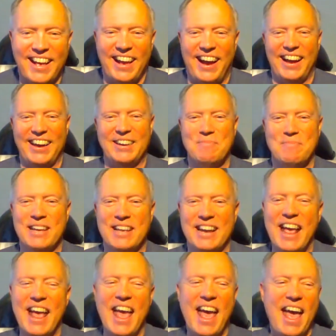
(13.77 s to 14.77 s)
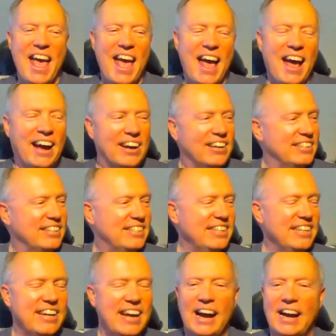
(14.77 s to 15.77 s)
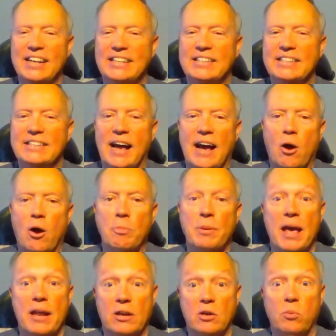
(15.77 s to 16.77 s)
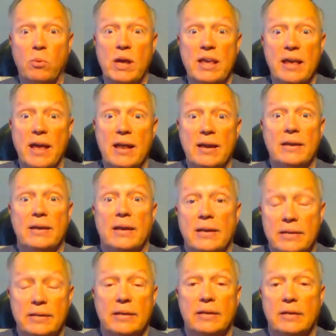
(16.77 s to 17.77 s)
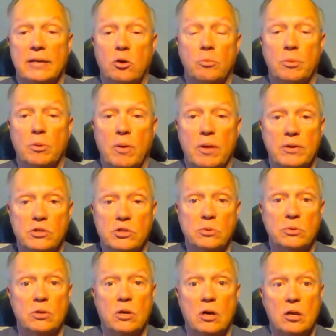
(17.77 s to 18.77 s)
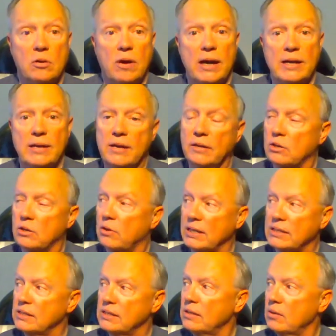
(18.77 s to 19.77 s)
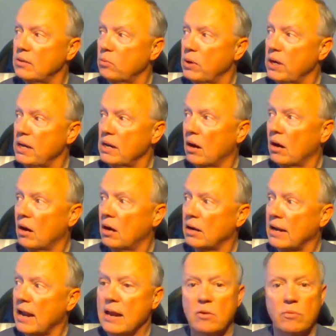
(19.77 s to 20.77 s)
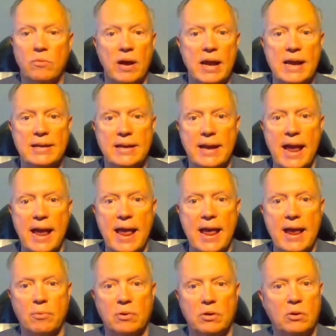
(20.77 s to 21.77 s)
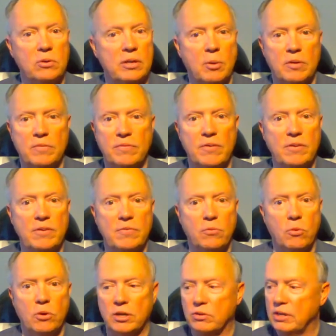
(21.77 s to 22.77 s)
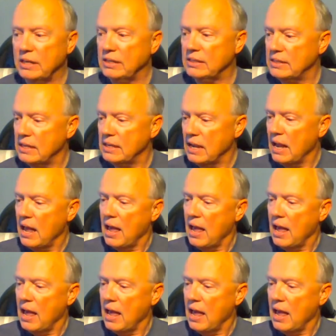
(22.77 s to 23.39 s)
How you been? Good to see you guys. Hope you had a good weekend and hope your weather's doing all right. Here in Creston, we are getting rain today. We're only about 54 degrees